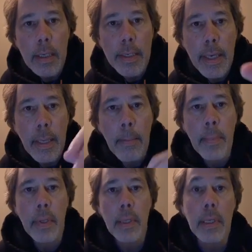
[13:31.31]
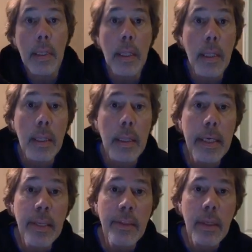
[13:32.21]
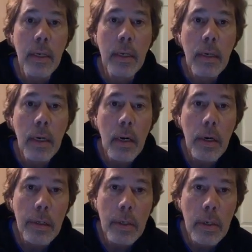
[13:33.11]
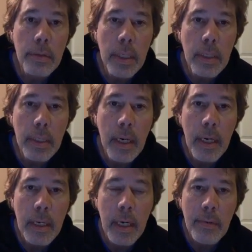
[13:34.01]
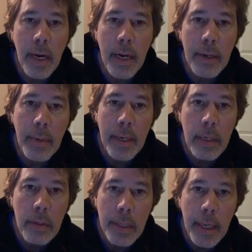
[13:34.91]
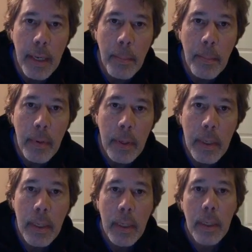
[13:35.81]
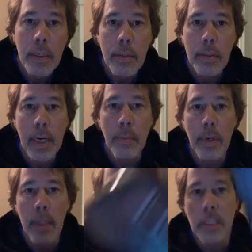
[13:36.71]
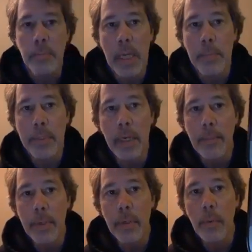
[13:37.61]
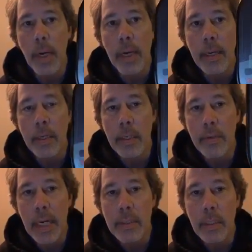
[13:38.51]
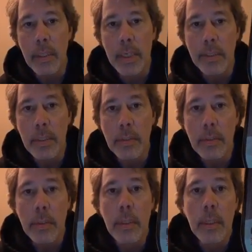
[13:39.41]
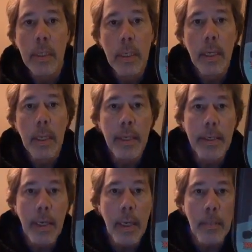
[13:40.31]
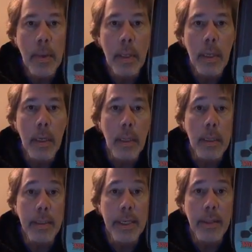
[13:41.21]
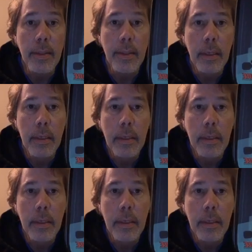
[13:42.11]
Kim Leith. Heart of Gold, Neil Young. All right, way to go, Kim. You got one of these babies coming your way. Congratulations. Kim Leith.